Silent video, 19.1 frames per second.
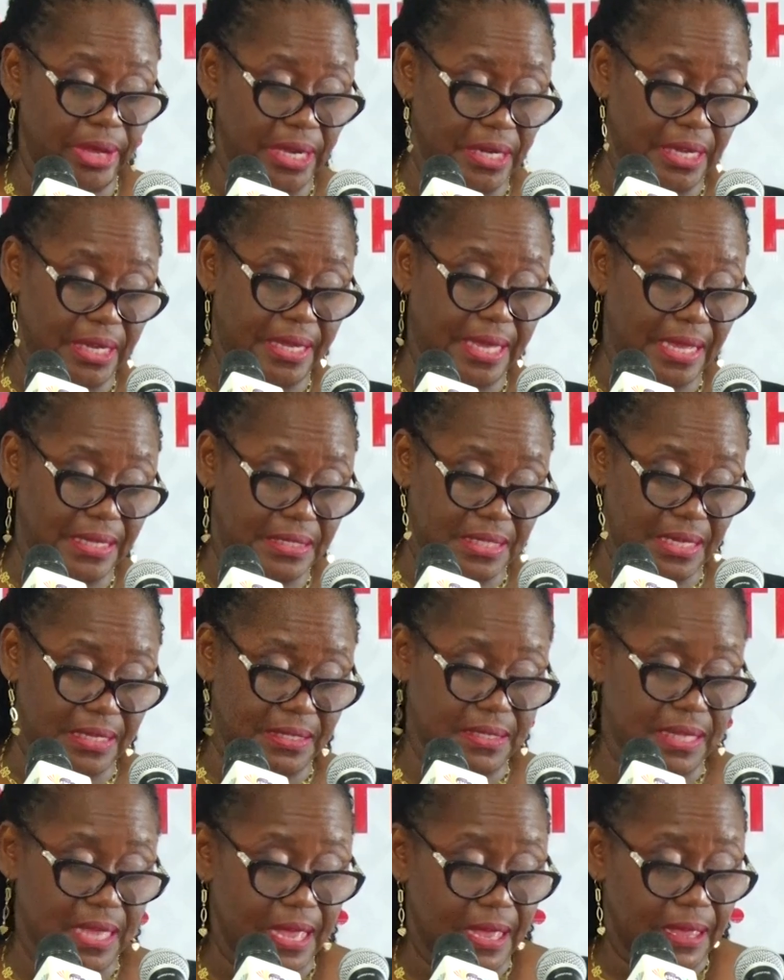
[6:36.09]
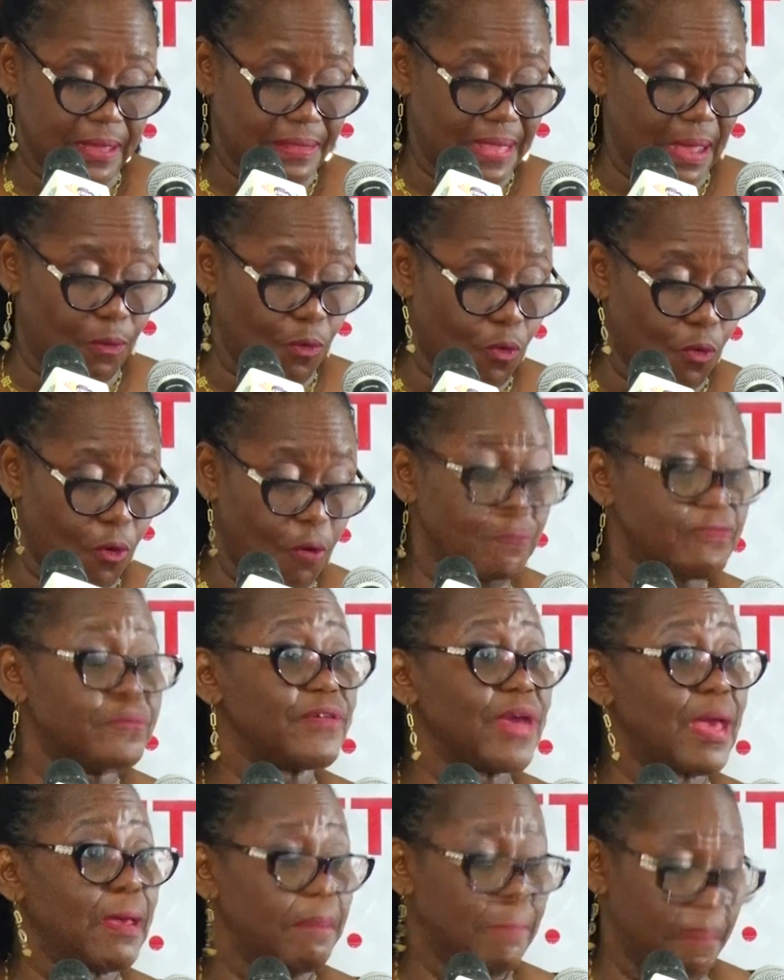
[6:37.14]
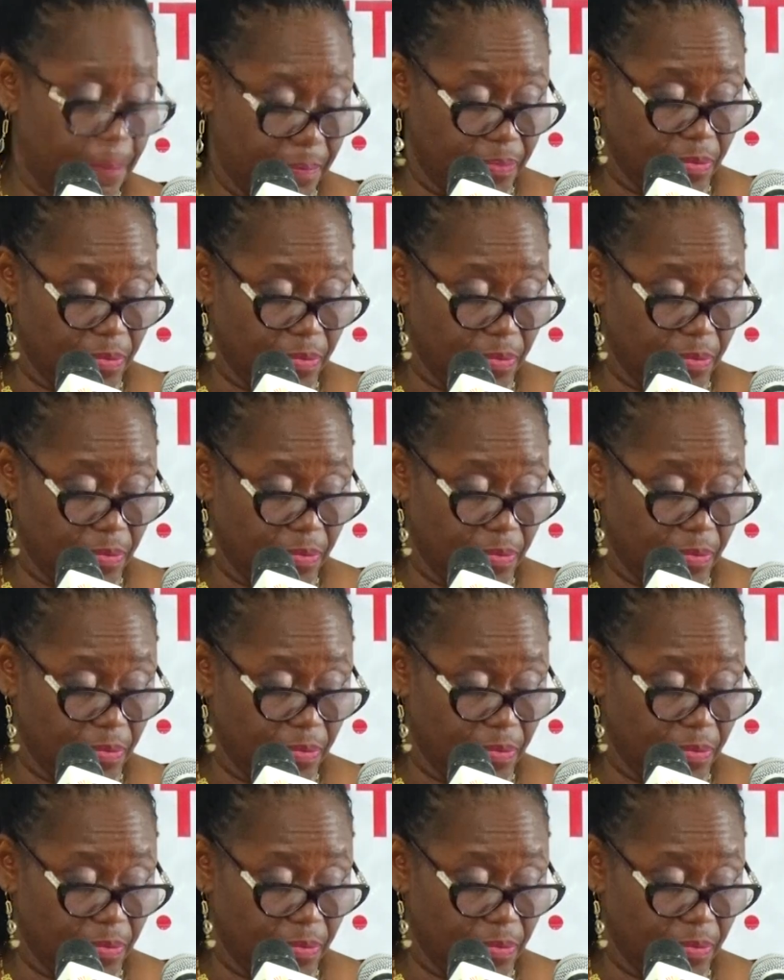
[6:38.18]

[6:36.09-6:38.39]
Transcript: indicators that will confirm